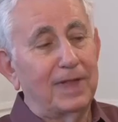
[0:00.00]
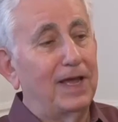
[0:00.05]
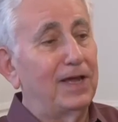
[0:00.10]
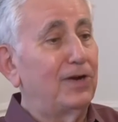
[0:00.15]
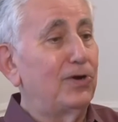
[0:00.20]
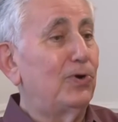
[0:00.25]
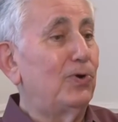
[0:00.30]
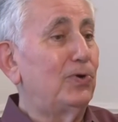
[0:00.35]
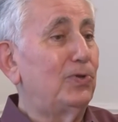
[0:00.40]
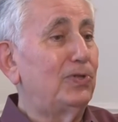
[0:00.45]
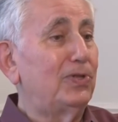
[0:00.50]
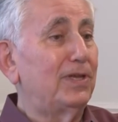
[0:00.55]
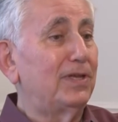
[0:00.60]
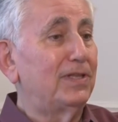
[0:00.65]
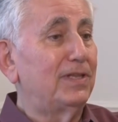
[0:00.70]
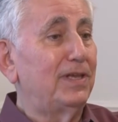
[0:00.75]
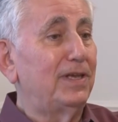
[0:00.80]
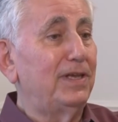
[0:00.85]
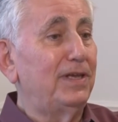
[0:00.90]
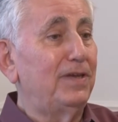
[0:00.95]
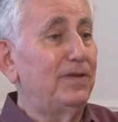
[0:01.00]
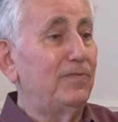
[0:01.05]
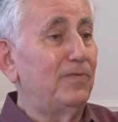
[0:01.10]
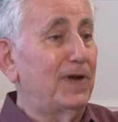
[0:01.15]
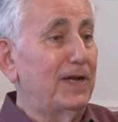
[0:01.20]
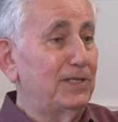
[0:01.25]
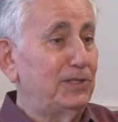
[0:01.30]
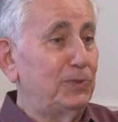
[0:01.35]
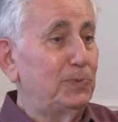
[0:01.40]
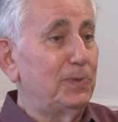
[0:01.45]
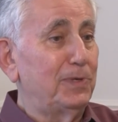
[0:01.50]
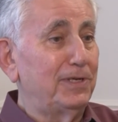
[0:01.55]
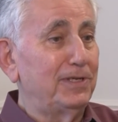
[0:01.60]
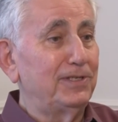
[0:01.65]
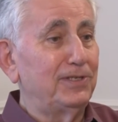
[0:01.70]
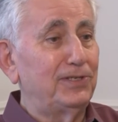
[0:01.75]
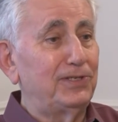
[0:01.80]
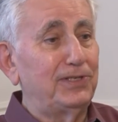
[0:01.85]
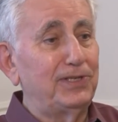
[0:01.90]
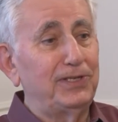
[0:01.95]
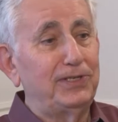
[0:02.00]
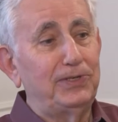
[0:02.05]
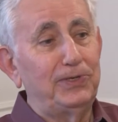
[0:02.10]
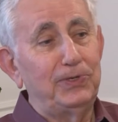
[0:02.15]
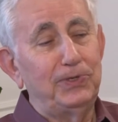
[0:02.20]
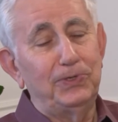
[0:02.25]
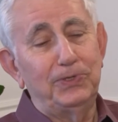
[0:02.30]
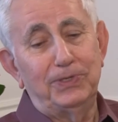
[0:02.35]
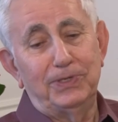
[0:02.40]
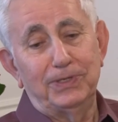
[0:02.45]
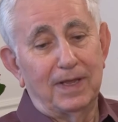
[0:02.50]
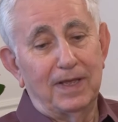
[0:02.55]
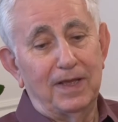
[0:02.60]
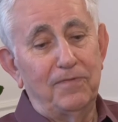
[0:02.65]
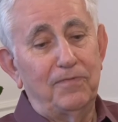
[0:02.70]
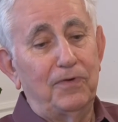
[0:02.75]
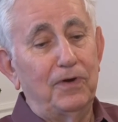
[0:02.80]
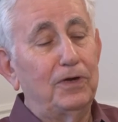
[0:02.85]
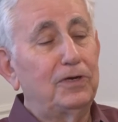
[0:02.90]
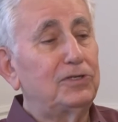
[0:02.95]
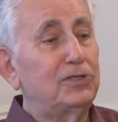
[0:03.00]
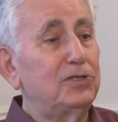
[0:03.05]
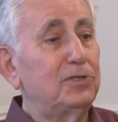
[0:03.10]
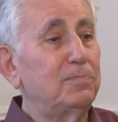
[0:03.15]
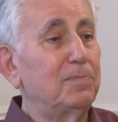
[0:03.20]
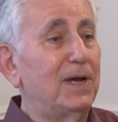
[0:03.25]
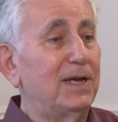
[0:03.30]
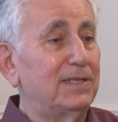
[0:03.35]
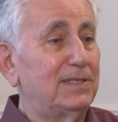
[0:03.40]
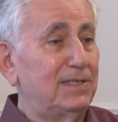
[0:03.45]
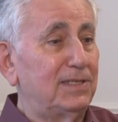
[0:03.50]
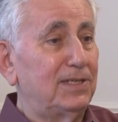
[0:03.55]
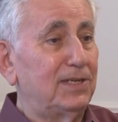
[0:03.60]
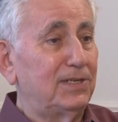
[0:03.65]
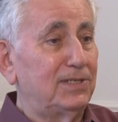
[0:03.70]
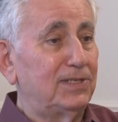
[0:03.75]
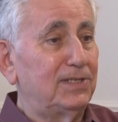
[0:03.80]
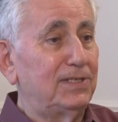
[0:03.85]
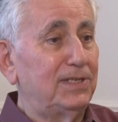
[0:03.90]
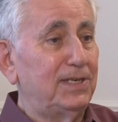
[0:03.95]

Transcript: I wrote at the Weizmann Institute a first master's